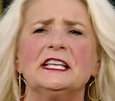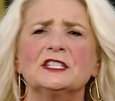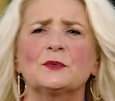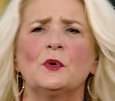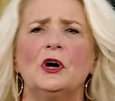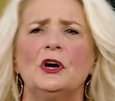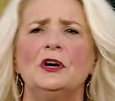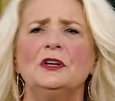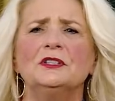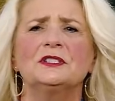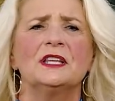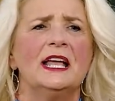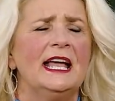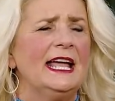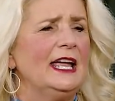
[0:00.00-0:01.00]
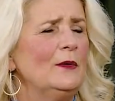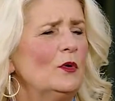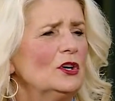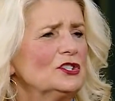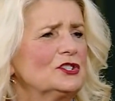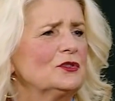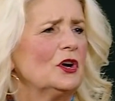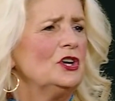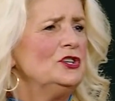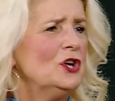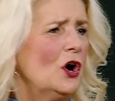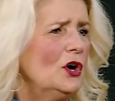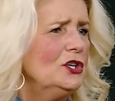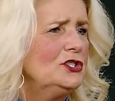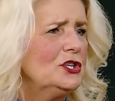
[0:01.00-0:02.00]
His words. He wants to
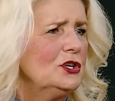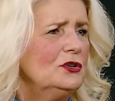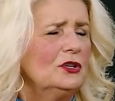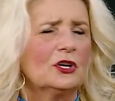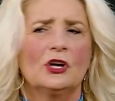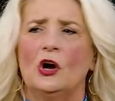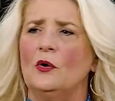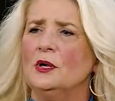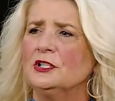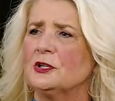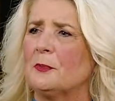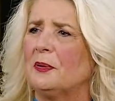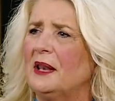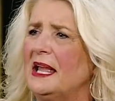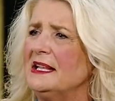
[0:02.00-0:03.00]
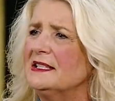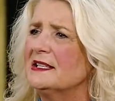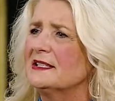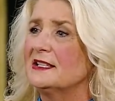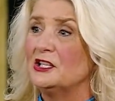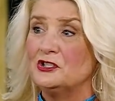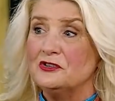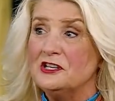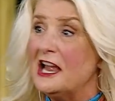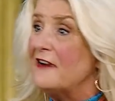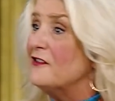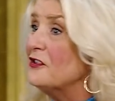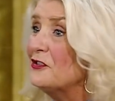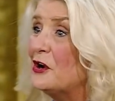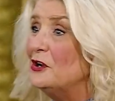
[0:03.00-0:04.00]
anoint you to go into places that you
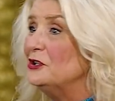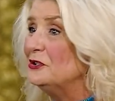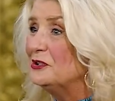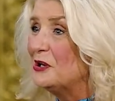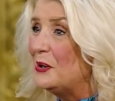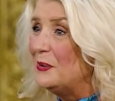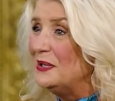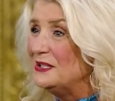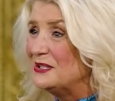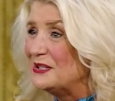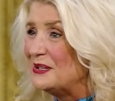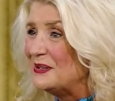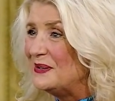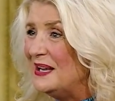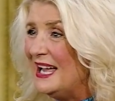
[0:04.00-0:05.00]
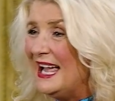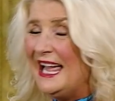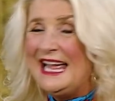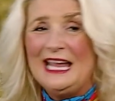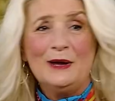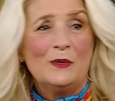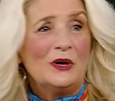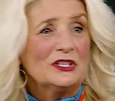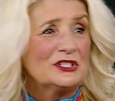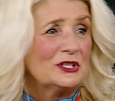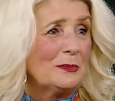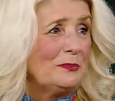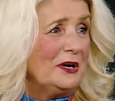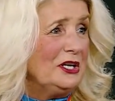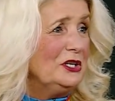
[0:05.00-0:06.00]
never thought you'd go into. He wants
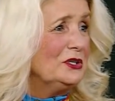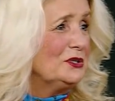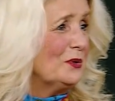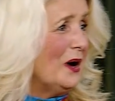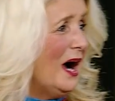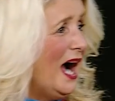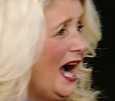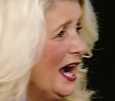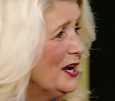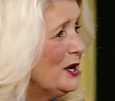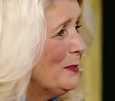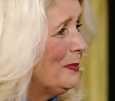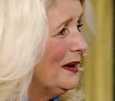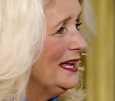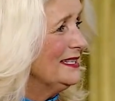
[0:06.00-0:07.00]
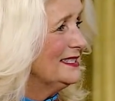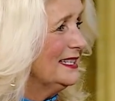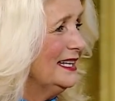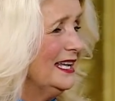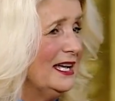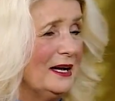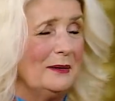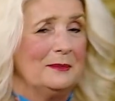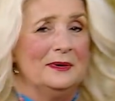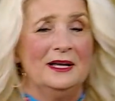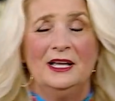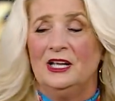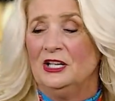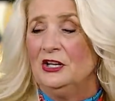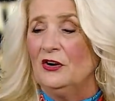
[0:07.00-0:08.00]
to bring you to a higher place in Him.
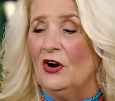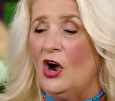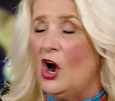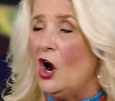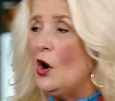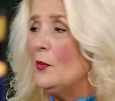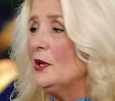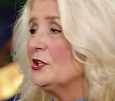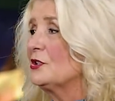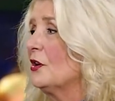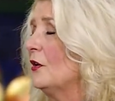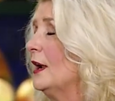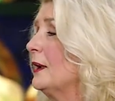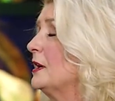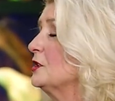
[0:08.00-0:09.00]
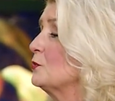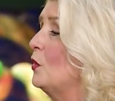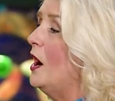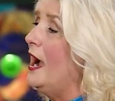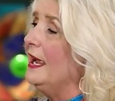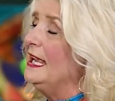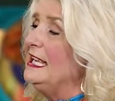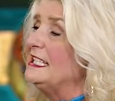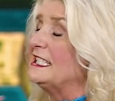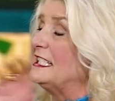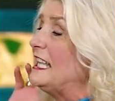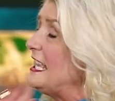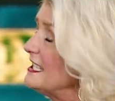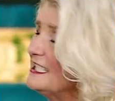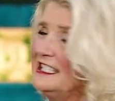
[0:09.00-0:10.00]
You're always growing because why? He's
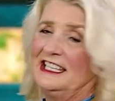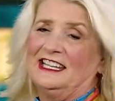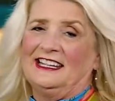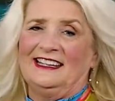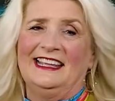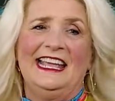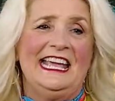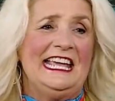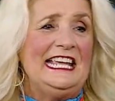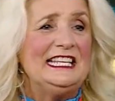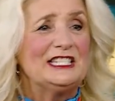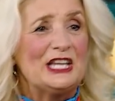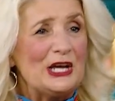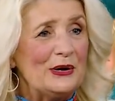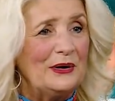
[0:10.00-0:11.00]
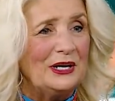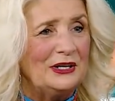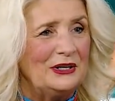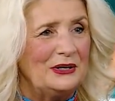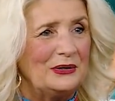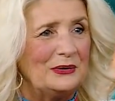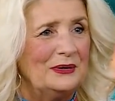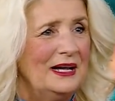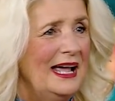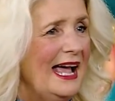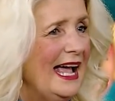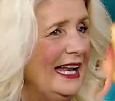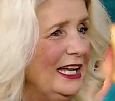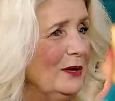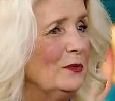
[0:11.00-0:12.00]
listening, He's hearing you,
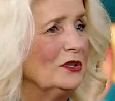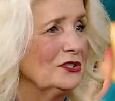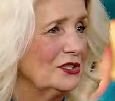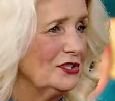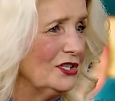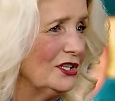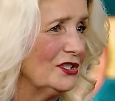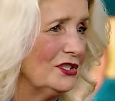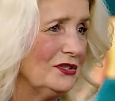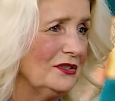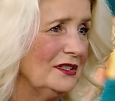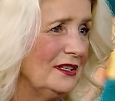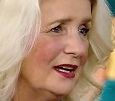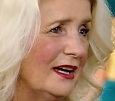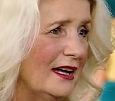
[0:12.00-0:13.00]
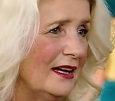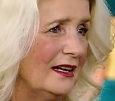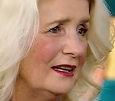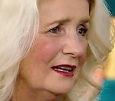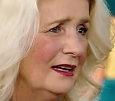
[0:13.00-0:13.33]
and He wants to touch you today.